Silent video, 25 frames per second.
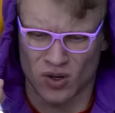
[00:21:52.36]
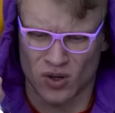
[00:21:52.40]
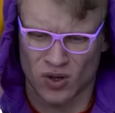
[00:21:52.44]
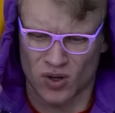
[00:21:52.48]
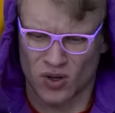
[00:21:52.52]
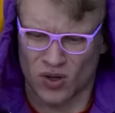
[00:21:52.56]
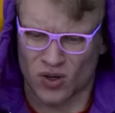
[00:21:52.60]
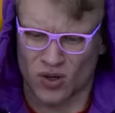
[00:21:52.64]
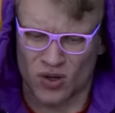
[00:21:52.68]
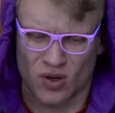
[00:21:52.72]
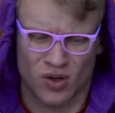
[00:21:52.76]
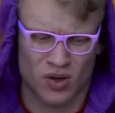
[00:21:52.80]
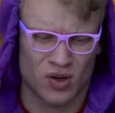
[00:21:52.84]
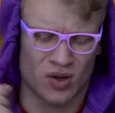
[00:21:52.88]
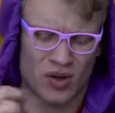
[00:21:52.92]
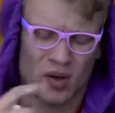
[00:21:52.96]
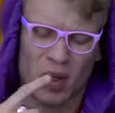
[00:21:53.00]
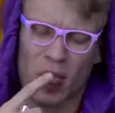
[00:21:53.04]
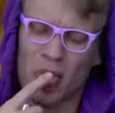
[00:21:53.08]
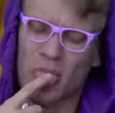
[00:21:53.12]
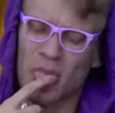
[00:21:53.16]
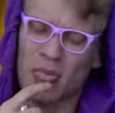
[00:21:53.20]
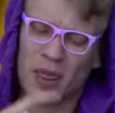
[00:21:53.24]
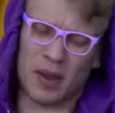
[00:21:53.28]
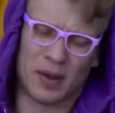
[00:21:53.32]
Huh?
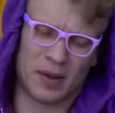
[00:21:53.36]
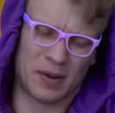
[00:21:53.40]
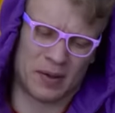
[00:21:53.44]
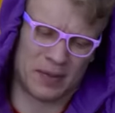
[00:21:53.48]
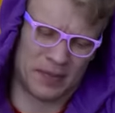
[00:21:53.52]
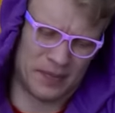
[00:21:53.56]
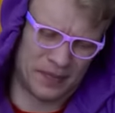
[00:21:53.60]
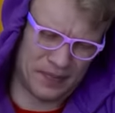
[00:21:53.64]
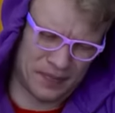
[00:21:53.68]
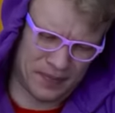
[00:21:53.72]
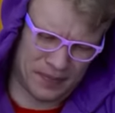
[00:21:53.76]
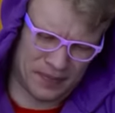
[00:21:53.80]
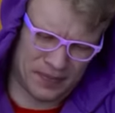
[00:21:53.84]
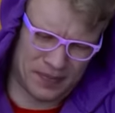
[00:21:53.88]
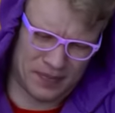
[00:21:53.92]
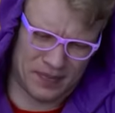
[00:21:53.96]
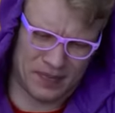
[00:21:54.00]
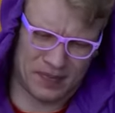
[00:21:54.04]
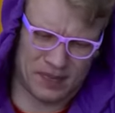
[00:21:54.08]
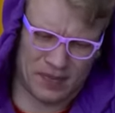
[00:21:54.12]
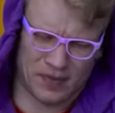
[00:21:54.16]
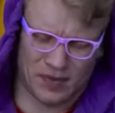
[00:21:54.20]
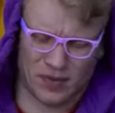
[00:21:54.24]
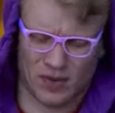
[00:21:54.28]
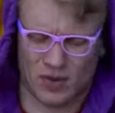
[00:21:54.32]
I don't get it.
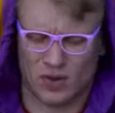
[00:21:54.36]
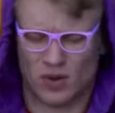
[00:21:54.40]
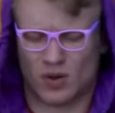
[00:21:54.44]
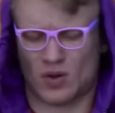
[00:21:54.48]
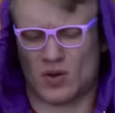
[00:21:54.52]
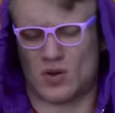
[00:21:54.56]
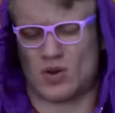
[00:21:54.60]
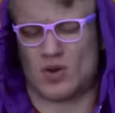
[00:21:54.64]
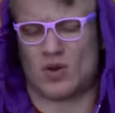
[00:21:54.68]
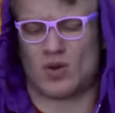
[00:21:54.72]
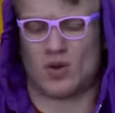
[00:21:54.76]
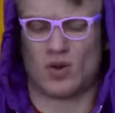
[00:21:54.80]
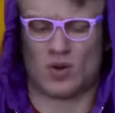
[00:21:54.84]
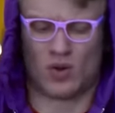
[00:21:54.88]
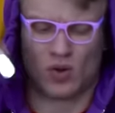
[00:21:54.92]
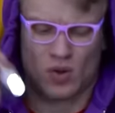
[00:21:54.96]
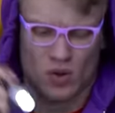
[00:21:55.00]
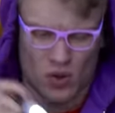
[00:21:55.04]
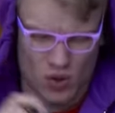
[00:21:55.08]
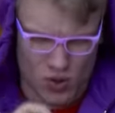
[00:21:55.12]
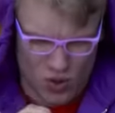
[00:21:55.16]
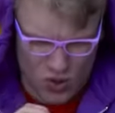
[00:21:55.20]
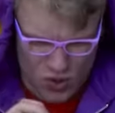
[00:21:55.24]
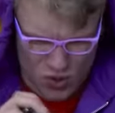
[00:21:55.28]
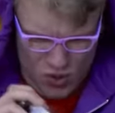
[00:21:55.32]
What does this
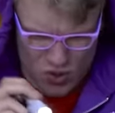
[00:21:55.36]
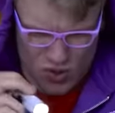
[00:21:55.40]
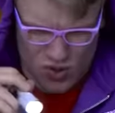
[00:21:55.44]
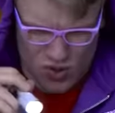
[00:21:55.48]
mean?